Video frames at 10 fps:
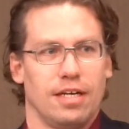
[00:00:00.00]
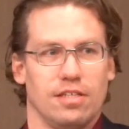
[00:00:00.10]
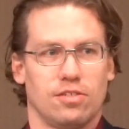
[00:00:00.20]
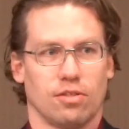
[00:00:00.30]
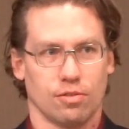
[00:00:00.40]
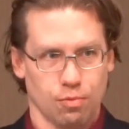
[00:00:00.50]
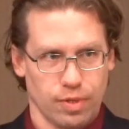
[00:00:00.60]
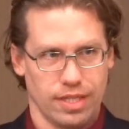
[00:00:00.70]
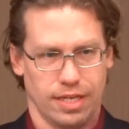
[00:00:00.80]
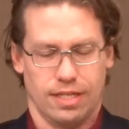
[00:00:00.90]
And so there's
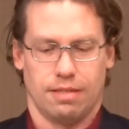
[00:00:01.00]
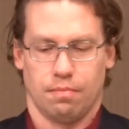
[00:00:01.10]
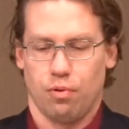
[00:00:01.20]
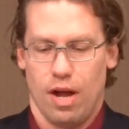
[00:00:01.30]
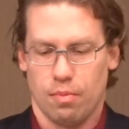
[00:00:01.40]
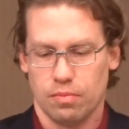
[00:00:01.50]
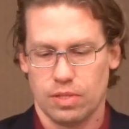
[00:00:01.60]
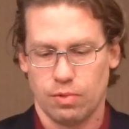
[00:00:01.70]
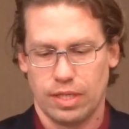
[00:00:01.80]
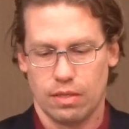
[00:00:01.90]
really problems
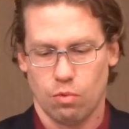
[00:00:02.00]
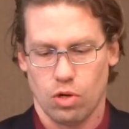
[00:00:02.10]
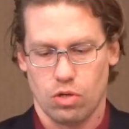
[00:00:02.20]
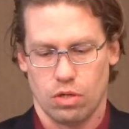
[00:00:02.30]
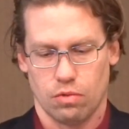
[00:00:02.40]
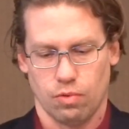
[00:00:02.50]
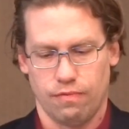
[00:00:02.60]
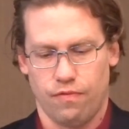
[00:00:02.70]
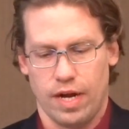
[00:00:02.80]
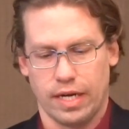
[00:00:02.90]
that we need to work on and
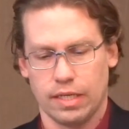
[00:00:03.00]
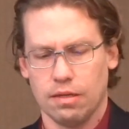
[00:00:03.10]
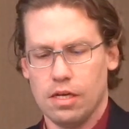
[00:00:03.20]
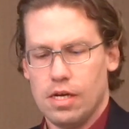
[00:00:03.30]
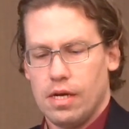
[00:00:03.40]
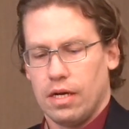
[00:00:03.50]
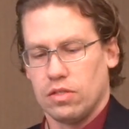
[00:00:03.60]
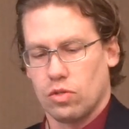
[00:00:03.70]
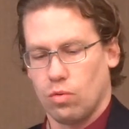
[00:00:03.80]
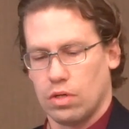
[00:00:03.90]
refining. And
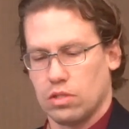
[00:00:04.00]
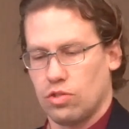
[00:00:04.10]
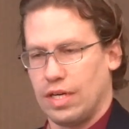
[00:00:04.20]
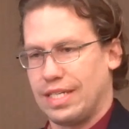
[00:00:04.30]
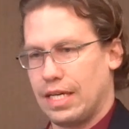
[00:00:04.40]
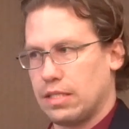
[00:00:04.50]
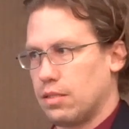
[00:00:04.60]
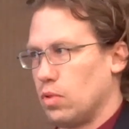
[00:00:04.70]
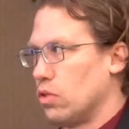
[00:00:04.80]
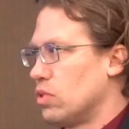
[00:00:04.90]
so we're going to try to take
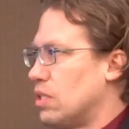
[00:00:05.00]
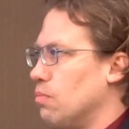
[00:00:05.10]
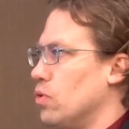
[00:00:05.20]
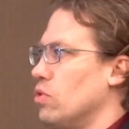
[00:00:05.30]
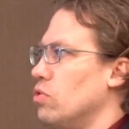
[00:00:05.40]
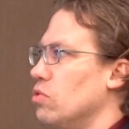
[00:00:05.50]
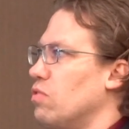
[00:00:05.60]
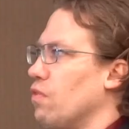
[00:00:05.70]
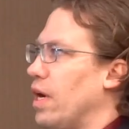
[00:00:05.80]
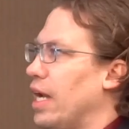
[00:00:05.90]
some of those symbols
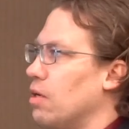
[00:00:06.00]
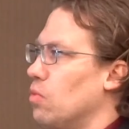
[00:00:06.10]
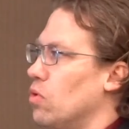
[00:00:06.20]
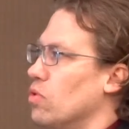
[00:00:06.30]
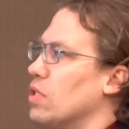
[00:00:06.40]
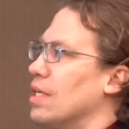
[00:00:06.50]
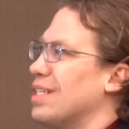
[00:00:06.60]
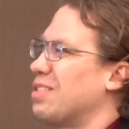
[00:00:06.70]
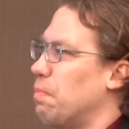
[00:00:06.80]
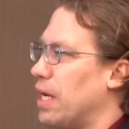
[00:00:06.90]
used for animals and
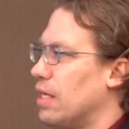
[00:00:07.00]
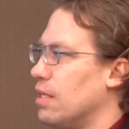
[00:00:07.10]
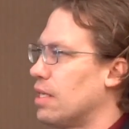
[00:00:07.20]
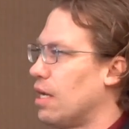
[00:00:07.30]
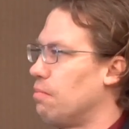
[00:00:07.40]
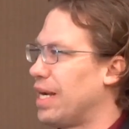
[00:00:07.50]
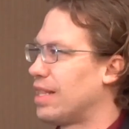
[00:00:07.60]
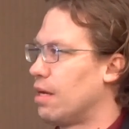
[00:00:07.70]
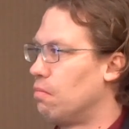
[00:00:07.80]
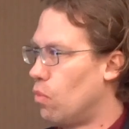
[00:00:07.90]
expand it, kind of make
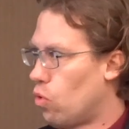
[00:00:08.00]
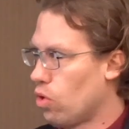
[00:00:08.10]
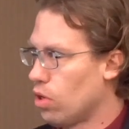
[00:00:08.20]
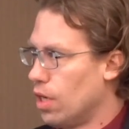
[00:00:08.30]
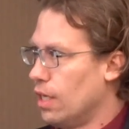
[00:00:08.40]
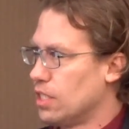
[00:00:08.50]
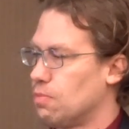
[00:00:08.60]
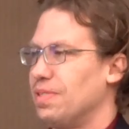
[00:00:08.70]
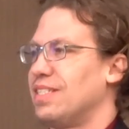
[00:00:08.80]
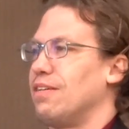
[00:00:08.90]
that more
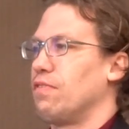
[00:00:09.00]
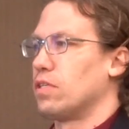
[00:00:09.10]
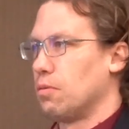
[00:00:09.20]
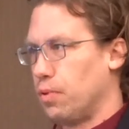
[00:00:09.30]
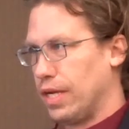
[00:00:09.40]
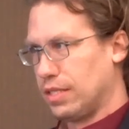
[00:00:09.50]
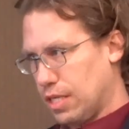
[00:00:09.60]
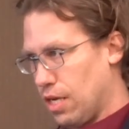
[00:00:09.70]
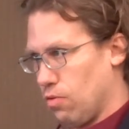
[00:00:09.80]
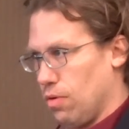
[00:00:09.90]
specific to plants,
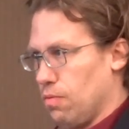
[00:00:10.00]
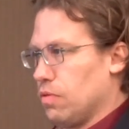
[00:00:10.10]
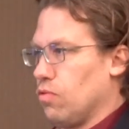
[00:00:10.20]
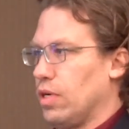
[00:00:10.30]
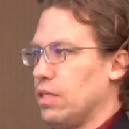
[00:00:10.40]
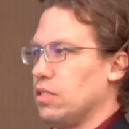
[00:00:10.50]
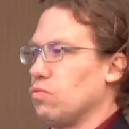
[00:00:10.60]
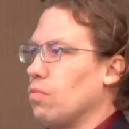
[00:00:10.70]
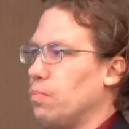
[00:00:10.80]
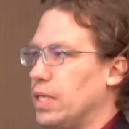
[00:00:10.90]
kind of create this
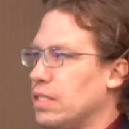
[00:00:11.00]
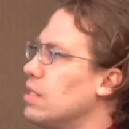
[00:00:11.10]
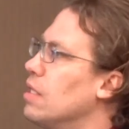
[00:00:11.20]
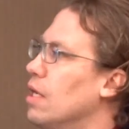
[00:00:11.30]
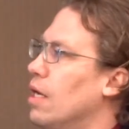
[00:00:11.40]
robust